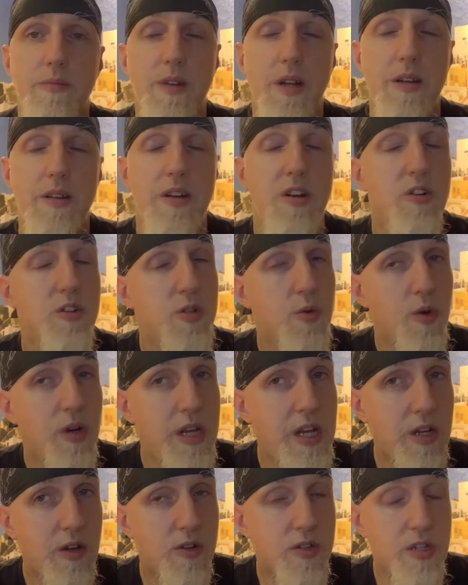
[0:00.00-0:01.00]
Uh, here's the word
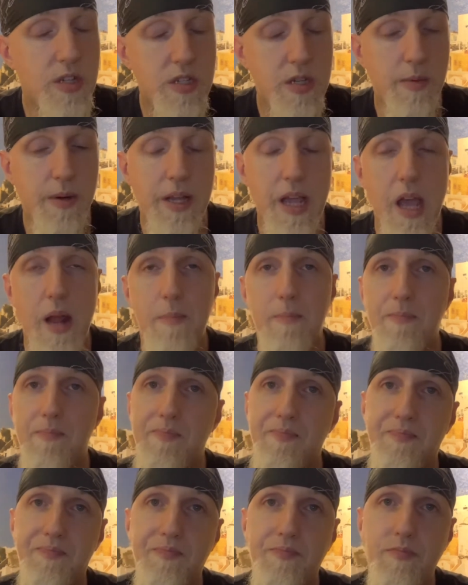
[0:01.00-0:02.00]
ecosystem again.
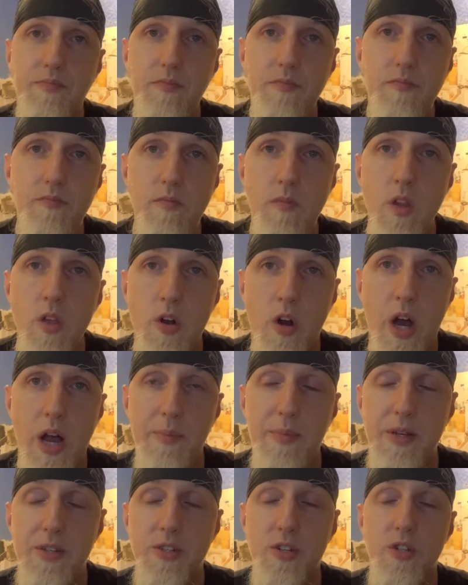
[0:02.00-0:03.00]
All right,
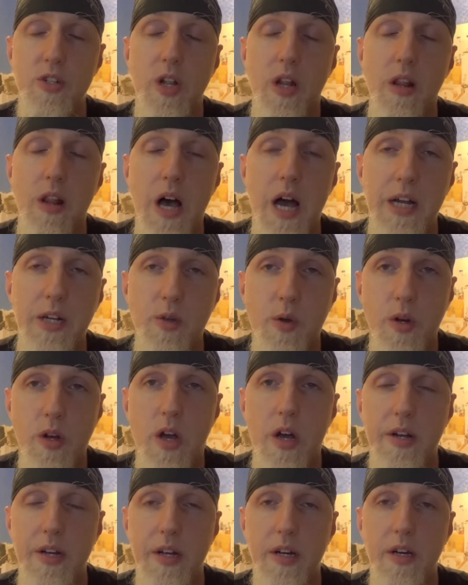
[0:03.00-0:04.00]
because there's a lot going
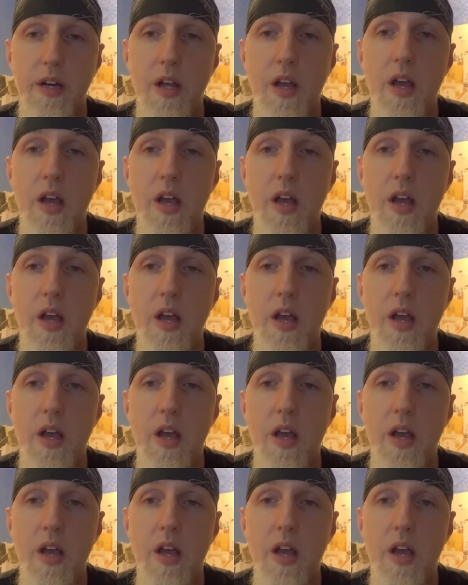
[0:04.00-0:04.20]
on here.